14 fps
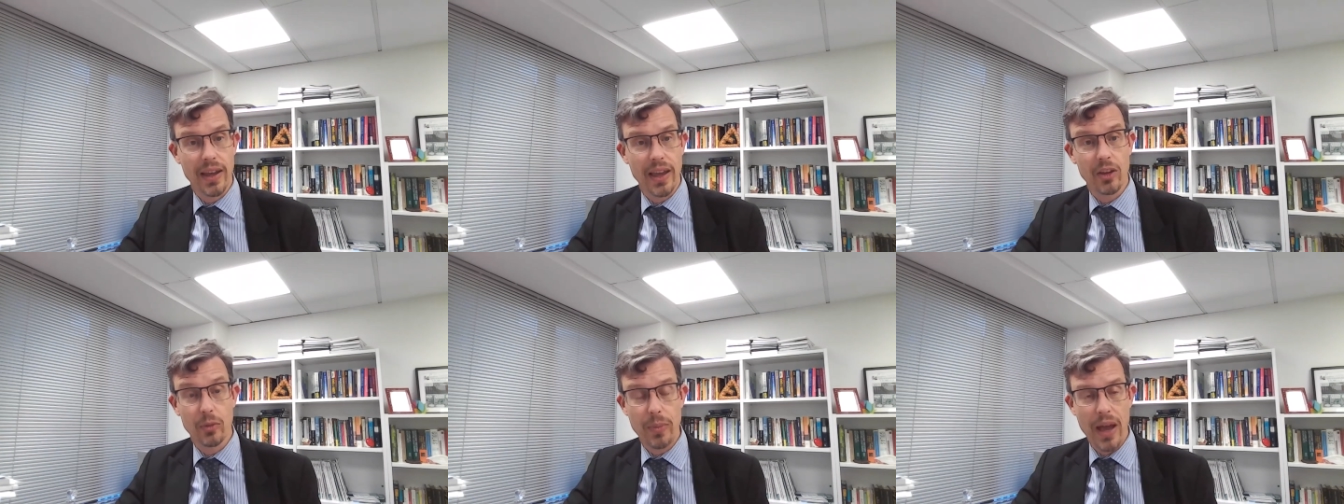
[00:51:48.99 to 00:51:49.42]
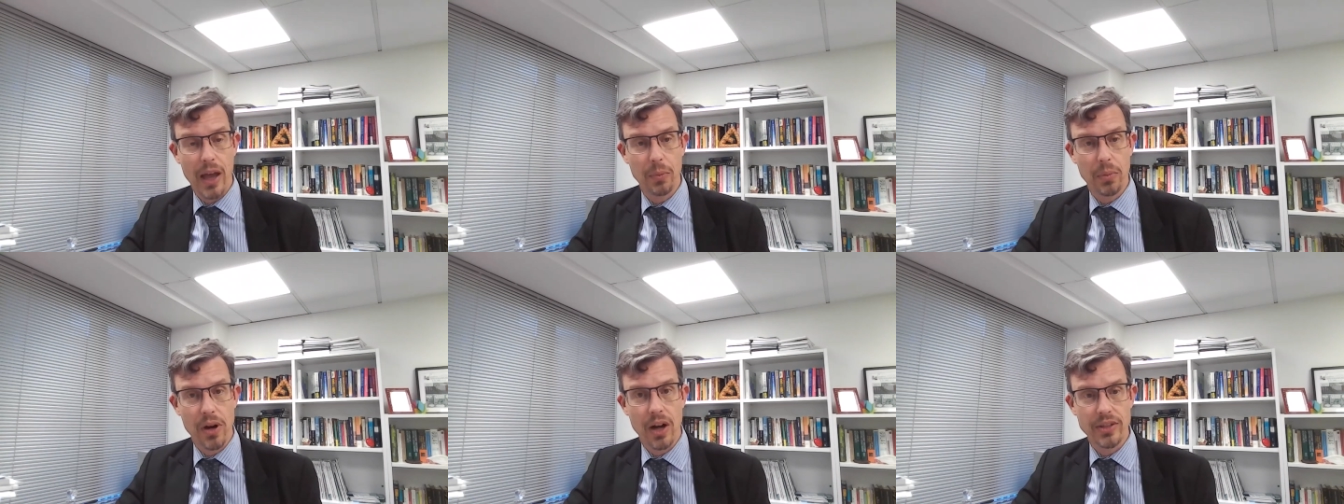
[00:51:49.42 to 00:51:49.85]
against
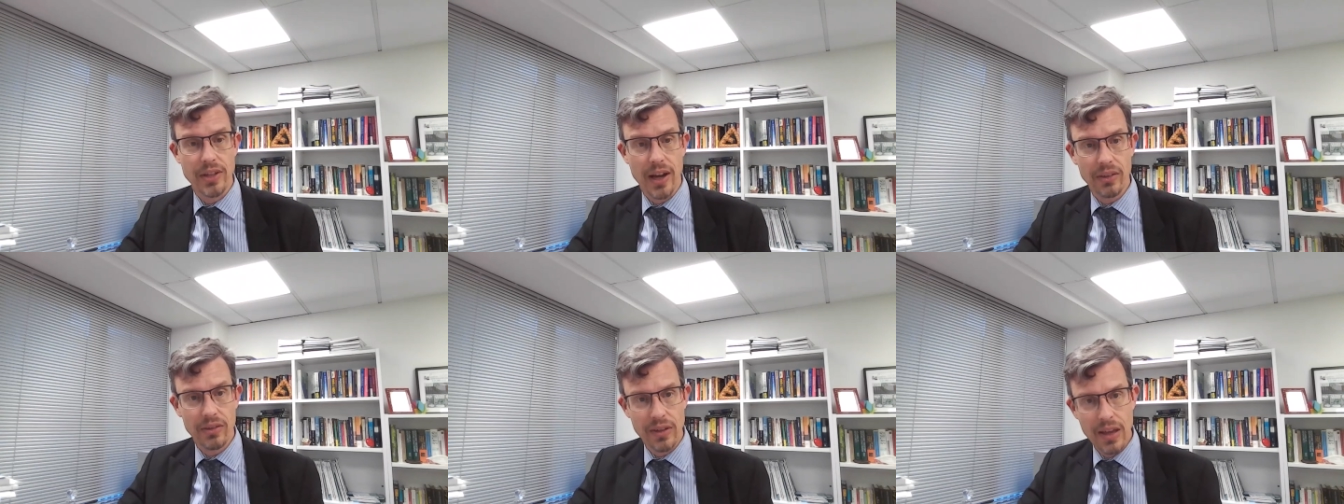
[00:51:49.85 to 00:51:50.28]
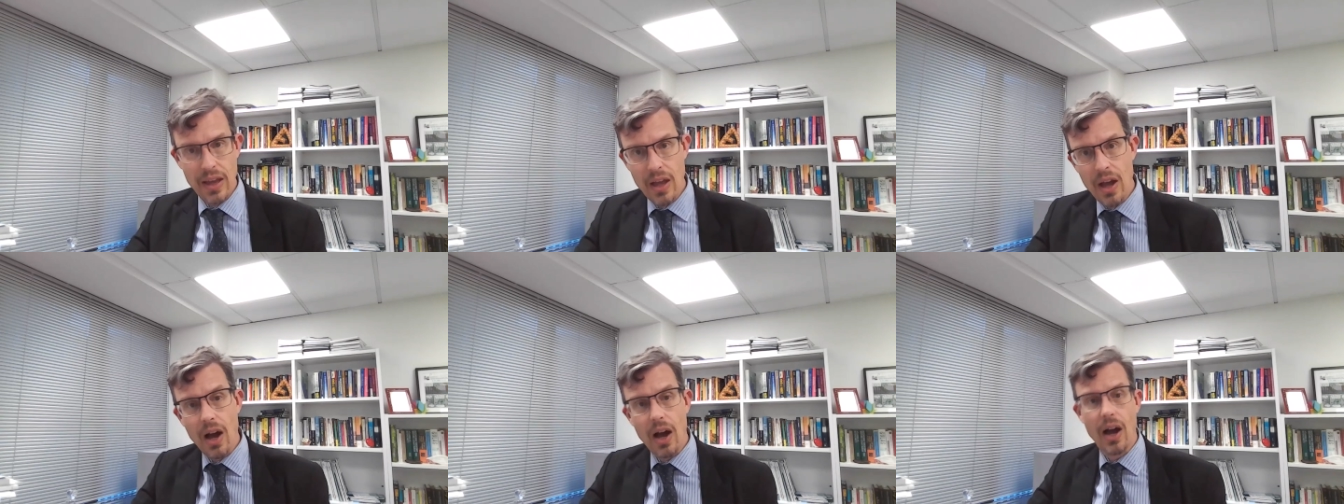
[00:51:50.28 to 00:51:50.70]
bad projects.
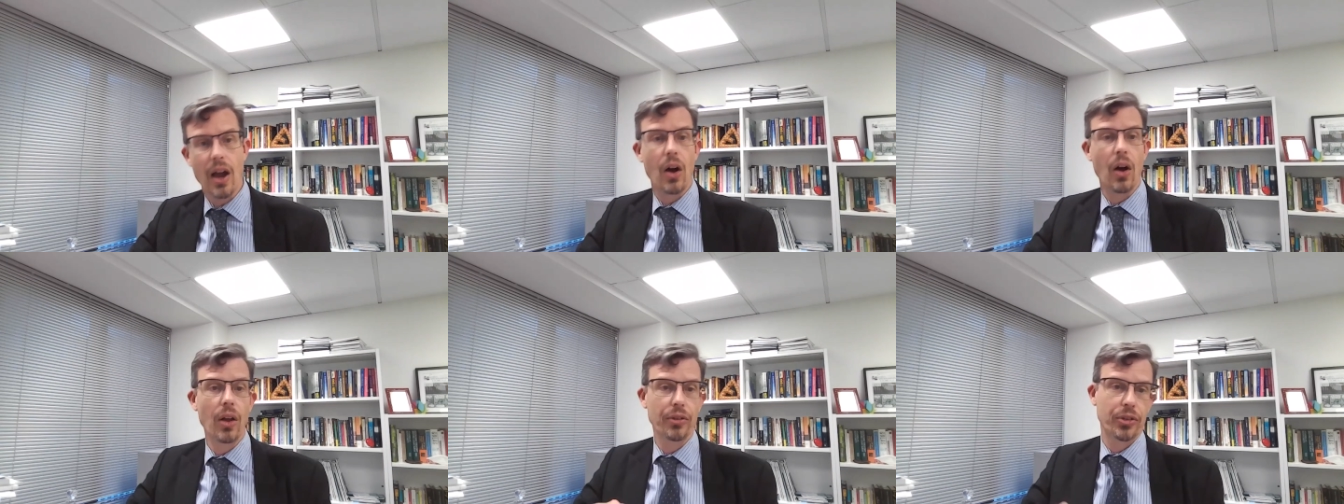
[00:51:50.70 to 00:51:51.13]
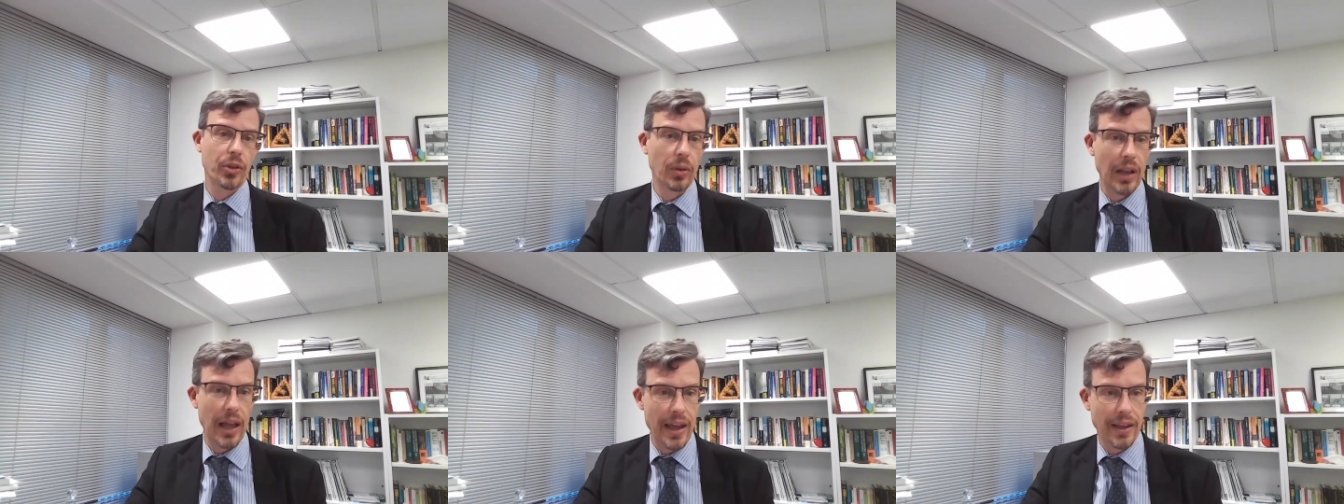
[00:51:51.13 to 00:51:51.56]
I
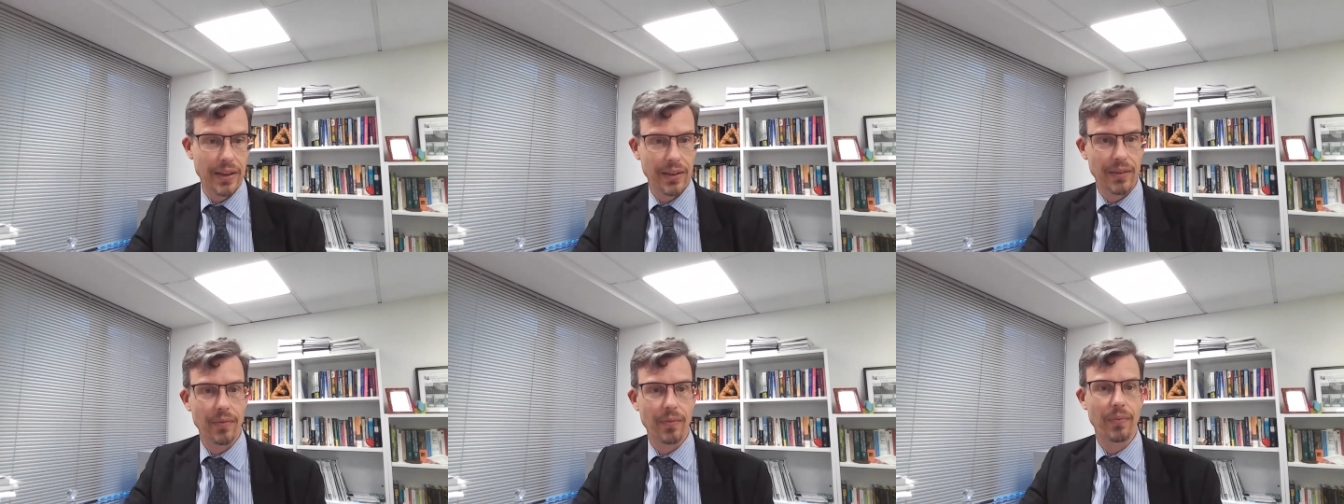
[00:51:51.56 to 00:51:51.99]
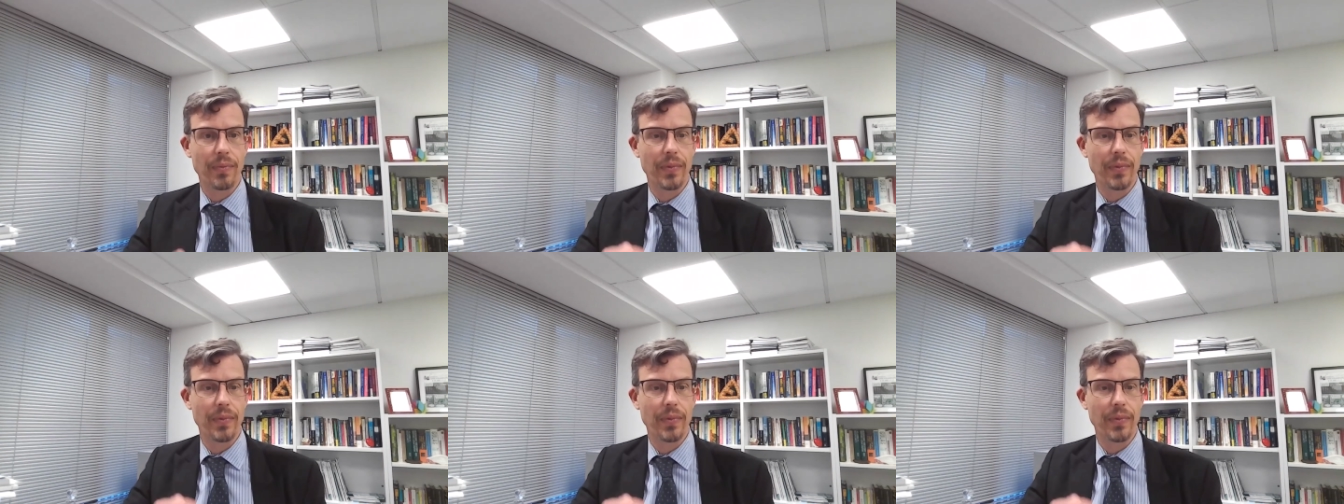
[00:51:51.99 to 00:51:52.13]
also like